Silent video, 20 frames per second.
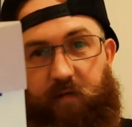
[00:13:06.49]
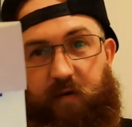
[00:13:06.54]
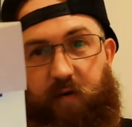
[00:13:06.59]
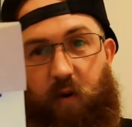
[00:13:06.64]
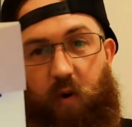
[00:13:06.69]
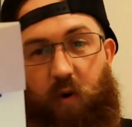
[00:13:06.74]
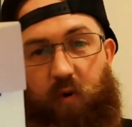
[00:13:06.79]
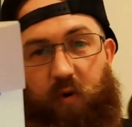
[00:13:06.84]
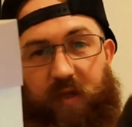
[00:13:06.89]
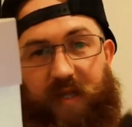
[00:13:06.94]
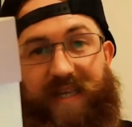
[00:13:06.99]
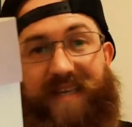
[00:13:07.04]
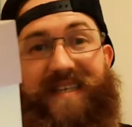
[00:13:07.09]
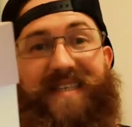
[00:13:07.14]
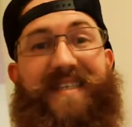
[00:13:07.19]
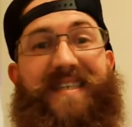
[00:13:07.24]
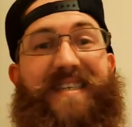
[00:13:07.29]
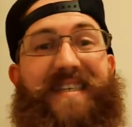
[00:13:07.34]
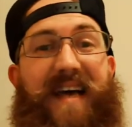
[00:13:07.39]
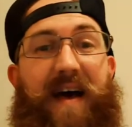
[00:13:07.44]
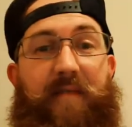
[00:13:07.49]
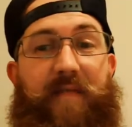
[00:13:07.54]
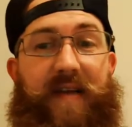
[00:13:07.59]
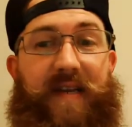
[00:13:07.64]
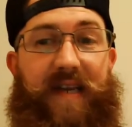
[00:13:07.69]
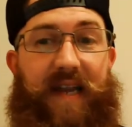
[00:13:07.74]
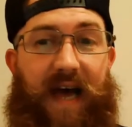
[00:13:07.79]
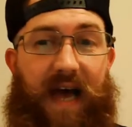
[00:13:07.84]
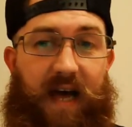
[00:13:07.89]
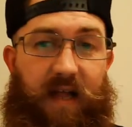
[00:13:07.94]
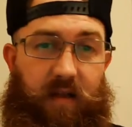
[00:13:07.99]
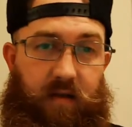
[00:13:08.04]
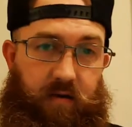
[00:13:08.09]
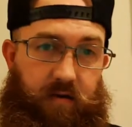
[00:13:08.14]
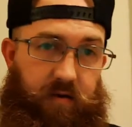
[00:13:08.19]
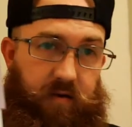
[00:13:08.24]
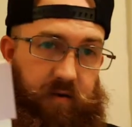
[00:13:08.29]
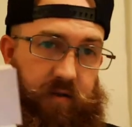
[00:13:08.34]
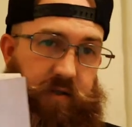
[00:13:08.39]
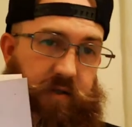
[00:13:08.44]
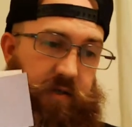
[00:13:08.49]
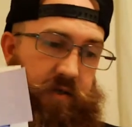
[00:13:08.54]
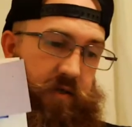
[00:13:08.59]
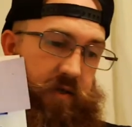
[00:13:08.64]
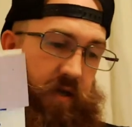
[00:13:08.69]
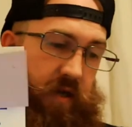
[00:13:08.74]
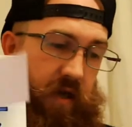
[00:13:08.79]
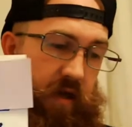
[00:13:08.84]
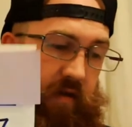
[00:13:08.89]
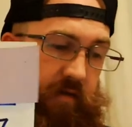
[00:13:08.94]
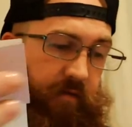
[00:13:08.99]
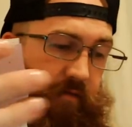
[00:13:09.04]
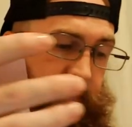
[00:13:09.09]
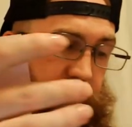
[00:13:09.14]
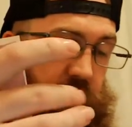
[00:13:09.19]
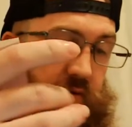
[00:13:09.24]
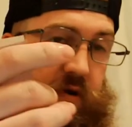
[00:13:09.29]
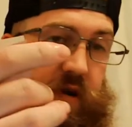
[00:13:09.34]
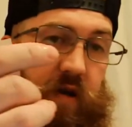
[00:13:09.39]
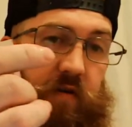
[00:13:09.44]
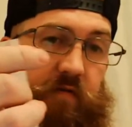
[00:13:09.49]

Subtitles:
for only $7 if you